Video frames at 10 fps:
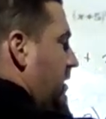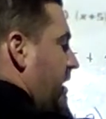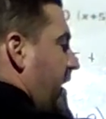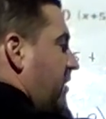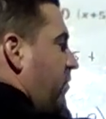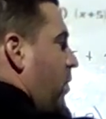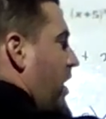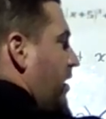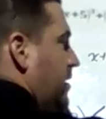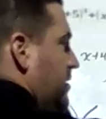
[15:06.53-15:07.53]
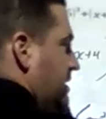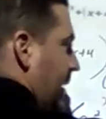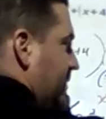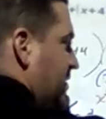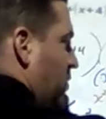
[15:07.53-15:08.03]
Negative 1
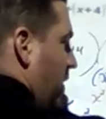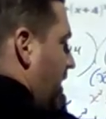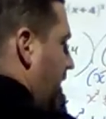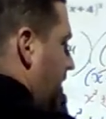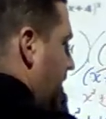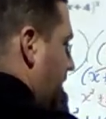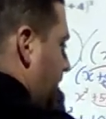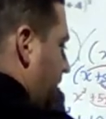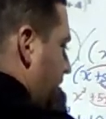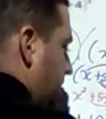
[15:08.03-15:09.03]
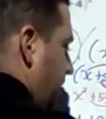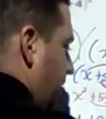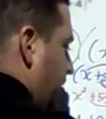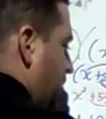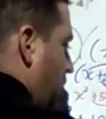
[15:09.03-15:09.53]
times 20 is
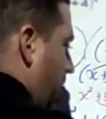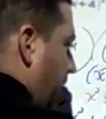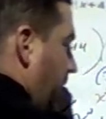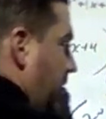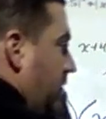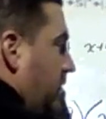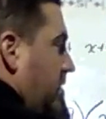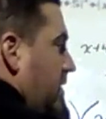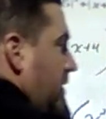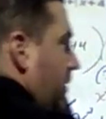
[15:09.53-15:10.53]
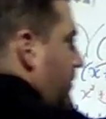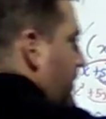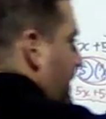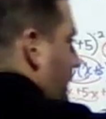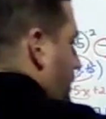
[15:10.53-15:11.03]
negative 20.
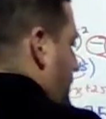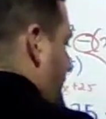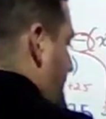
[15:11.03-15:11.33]
And then we're going to